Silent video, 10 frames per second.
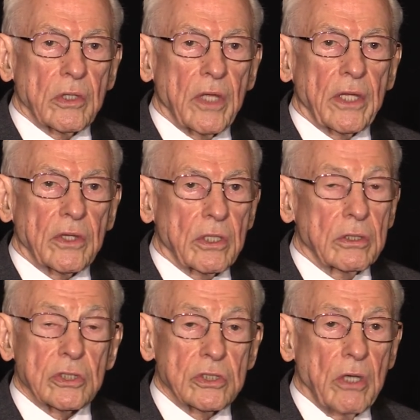that
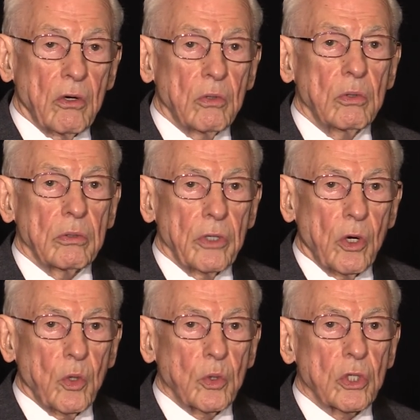there is no
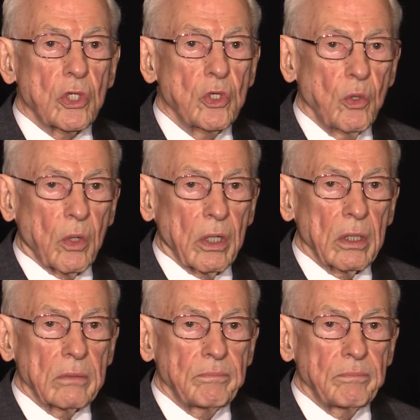known cure.